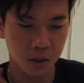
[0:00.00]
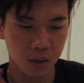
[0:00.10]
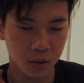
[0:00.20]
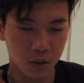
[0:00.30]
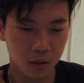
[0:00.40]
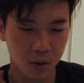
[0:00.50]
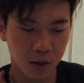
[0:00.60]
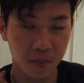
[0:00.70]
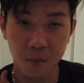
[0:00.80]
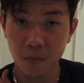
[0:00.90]
you know,
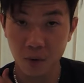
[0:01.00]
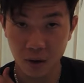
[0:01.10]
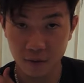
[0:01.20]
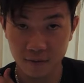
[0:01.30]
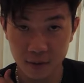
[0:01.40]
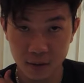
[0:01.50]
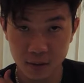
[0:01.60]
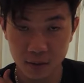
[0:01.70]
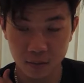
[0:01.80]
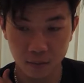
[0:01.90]
I'm not proud of it,